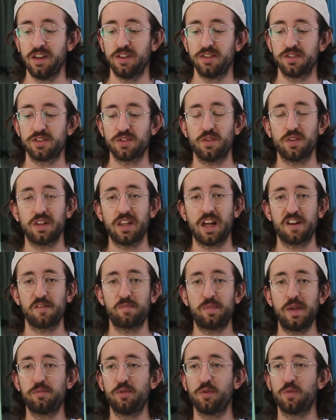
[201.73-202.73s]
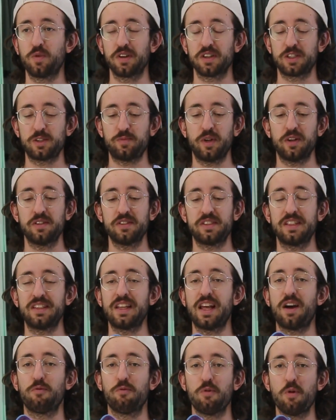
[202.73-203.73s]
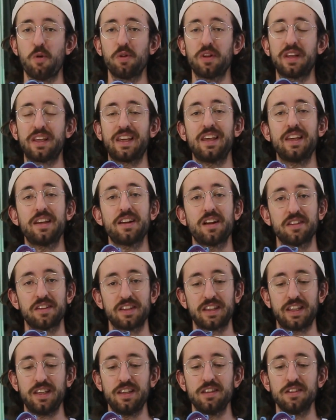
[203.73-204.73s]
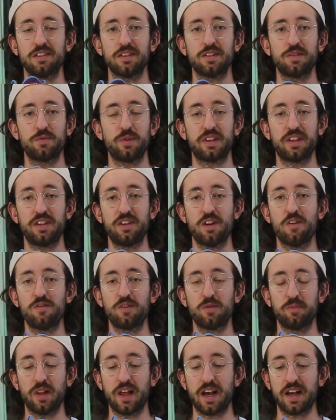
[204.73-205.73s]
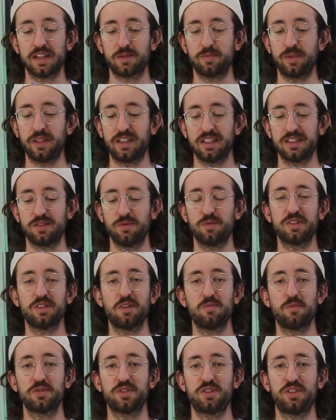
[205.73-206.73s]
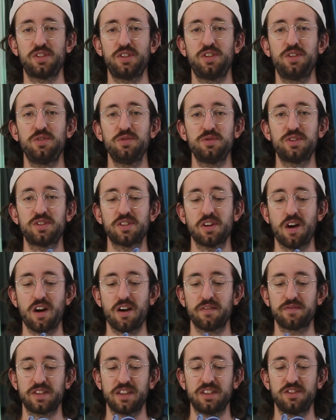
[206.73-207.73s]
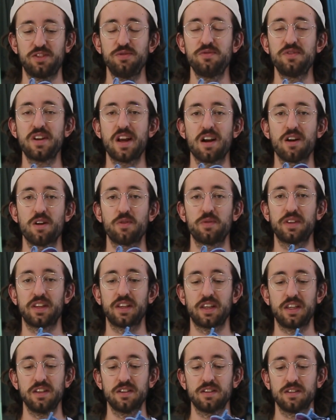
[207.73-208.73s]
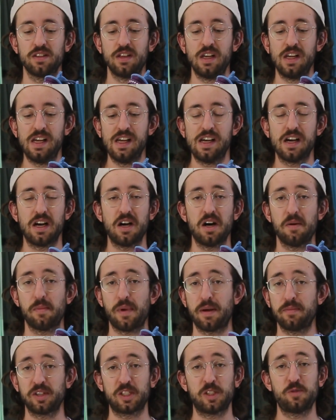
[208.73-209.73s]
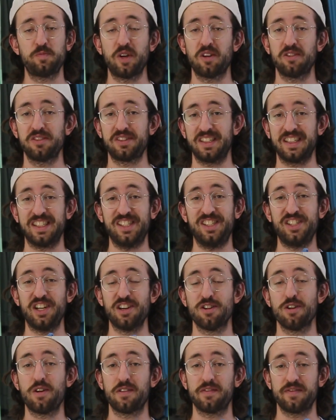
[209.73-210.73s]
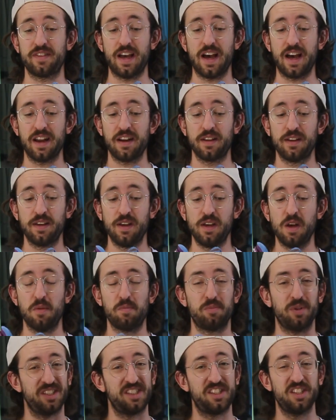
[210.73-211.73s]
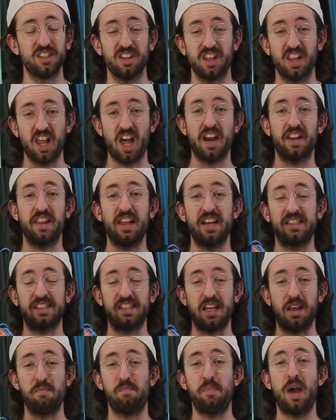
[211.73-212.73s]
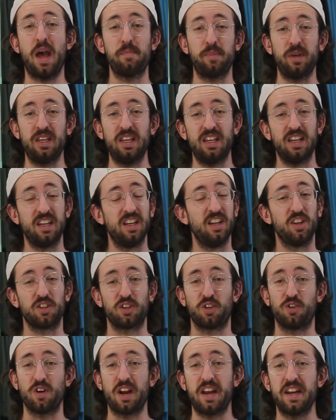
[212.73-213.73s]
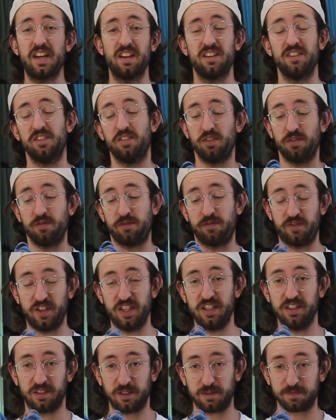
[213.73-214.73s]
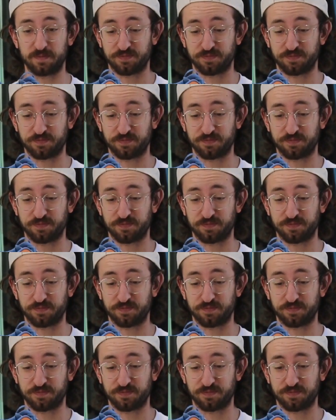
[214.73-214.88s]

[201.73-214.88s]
So a lot of people were experiencing that rolling in on the heel with the Novablast because it was almost too soft and too narrow in the heel. I'm experiencing zero of that, but still a lot of that same peppy, great feel.